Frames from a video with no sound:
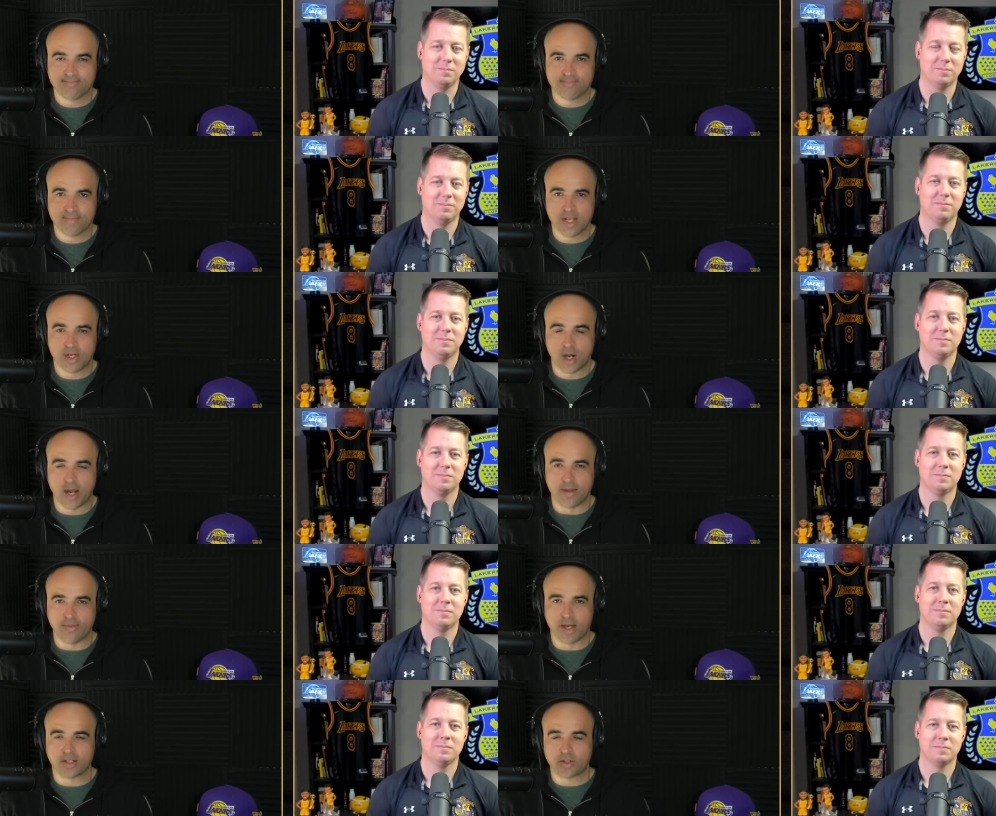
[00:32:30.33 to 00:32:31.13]
Speaker 1: All right,
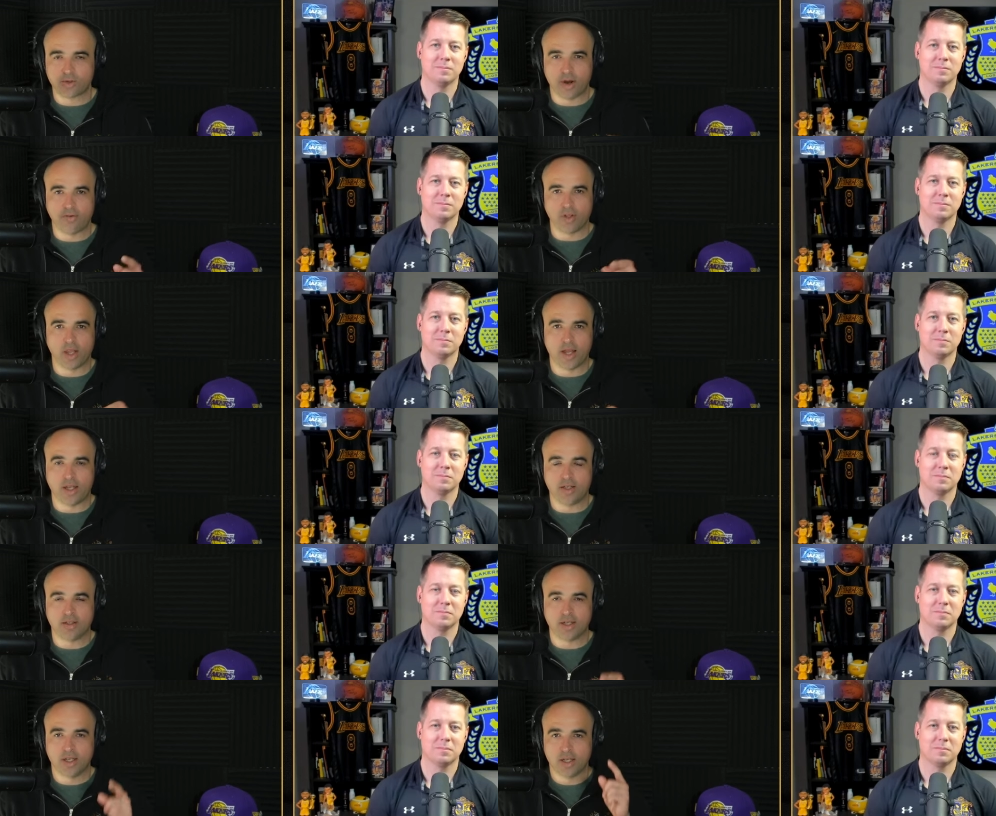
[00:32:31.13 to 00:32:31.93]
that's Trevor
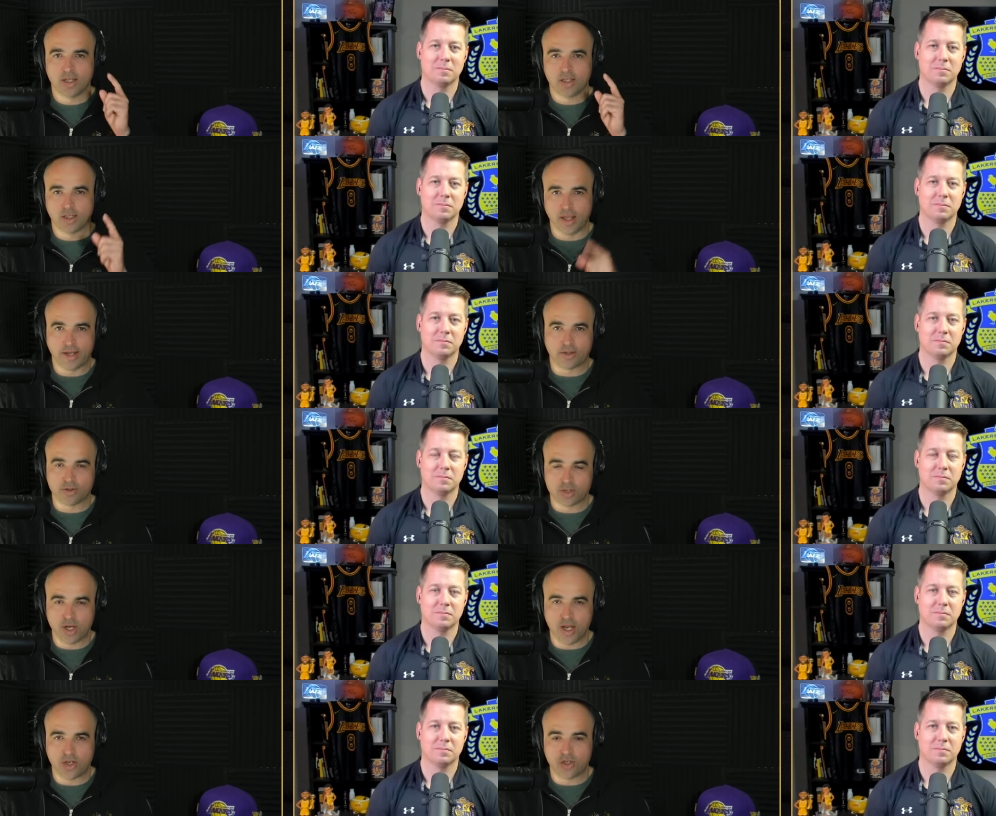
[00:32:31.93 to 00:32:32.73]
Lane, Lakers
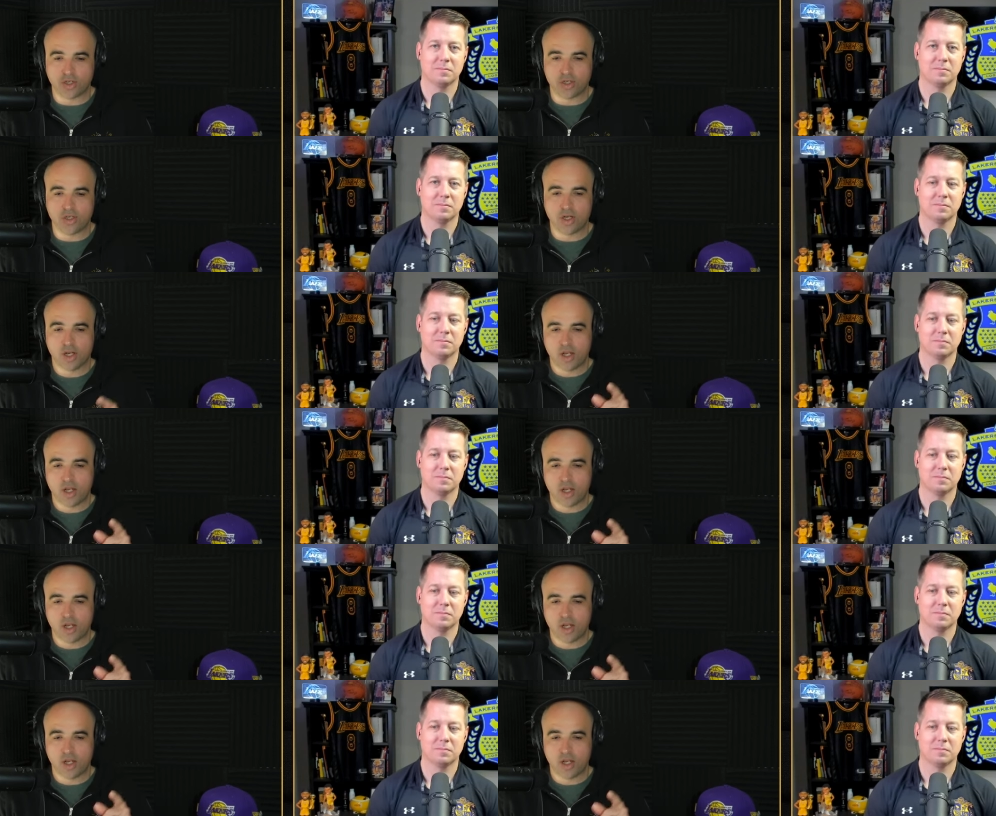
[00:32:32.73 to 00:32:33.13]
Nation.